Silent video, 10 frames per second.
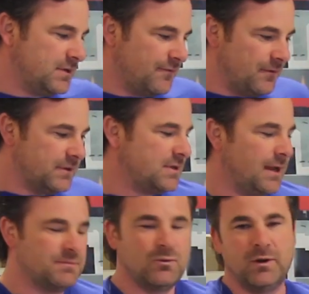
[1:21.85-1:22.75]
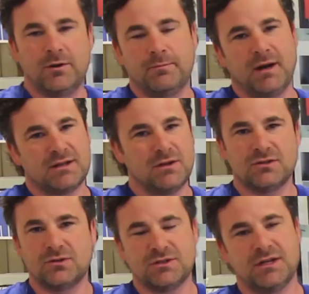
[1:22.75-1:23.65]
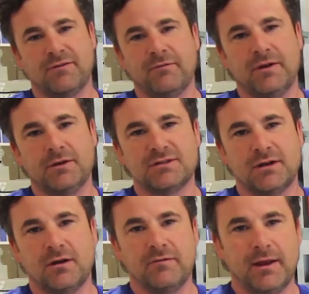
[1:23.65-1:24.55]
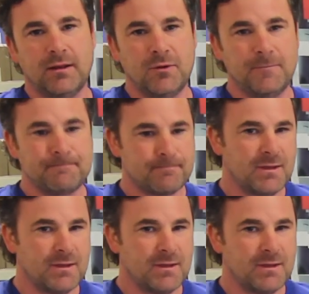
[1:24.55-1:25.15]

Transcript: different types of window bucks, all sorts of different videos that are available.